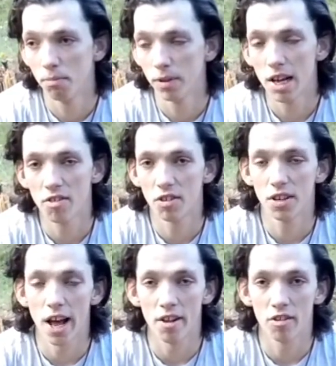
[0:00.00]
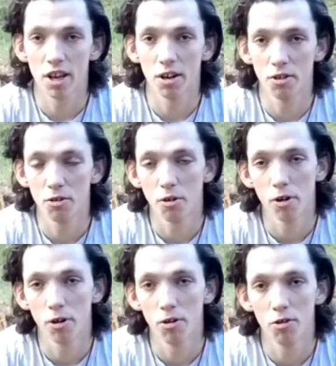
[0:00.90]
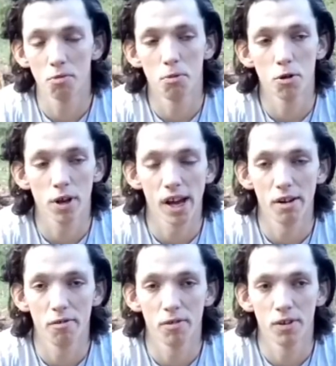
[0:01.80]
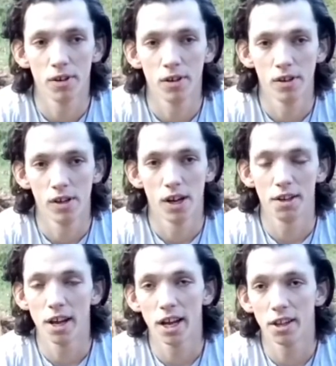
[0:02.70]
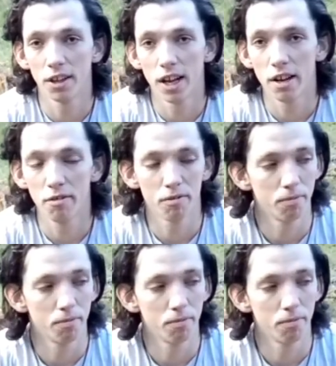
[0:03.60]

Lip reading: less intense kind of tutorials, and more kind of a day in the life,